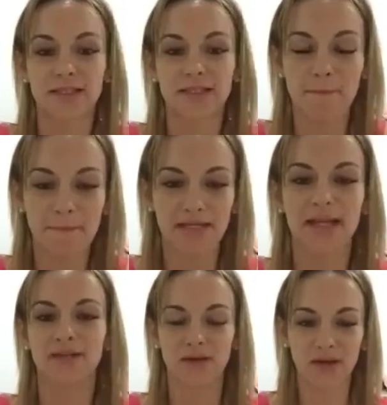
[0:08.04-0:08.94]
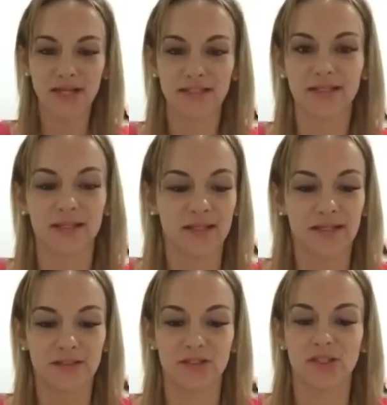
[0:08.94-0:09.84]
night to
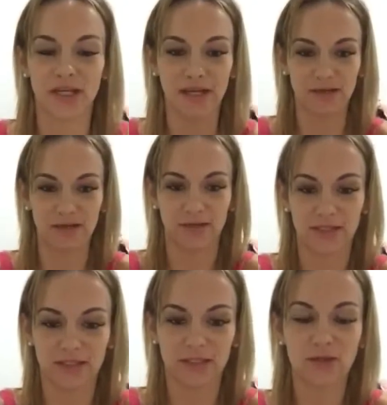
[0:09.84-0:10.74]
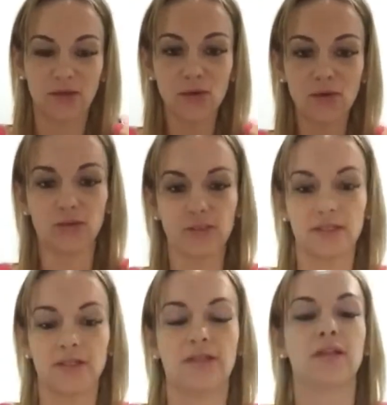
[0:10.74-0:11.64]
check out this call,
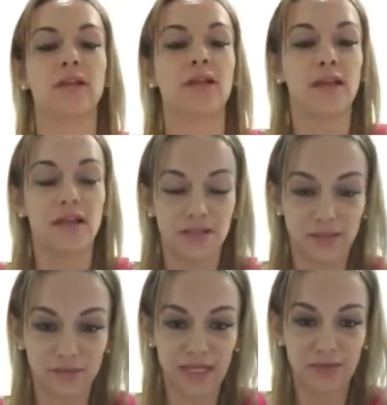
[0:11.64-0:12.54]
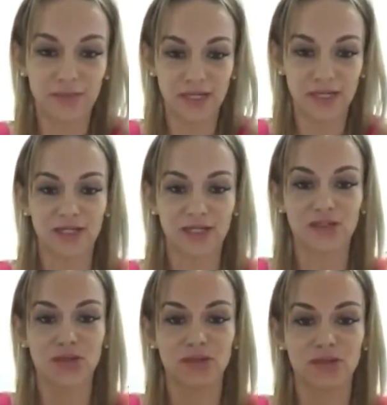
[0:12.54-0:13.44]
Self-Sabotage to
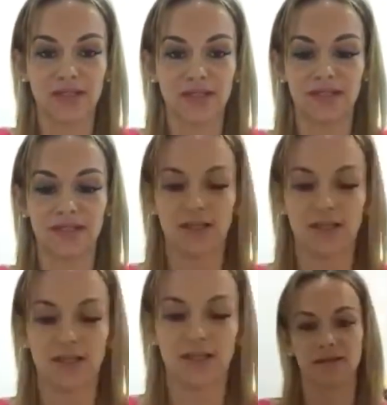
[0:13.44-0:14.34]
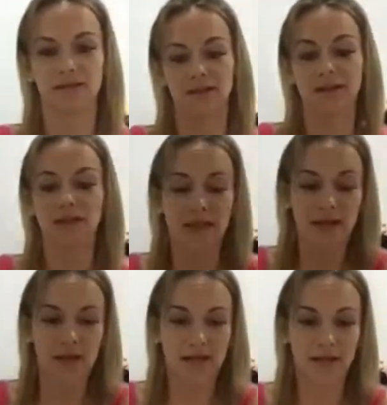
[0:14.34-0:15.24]
Success.
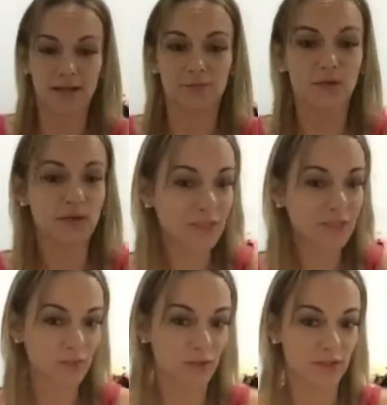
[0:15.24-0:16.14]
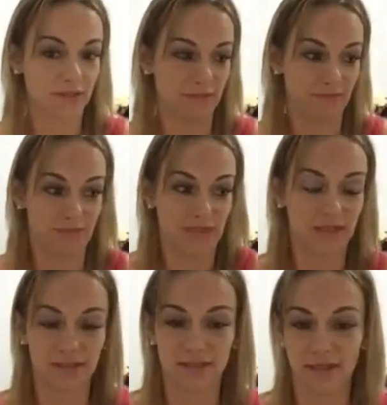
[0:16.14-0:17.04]
Pretty much what
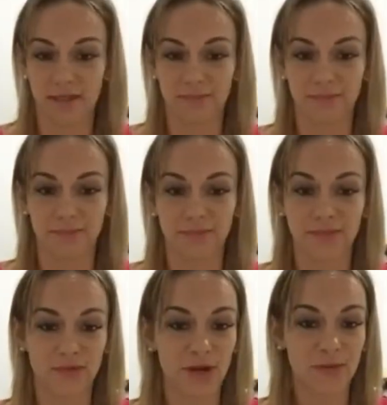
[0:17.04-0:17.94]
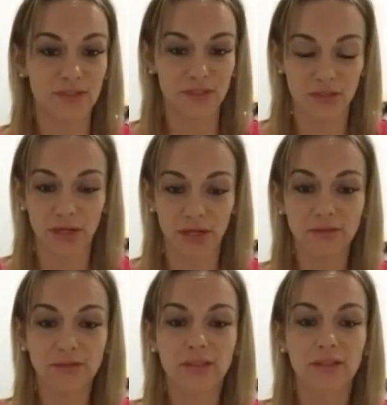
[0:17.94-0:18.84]
is described in the title.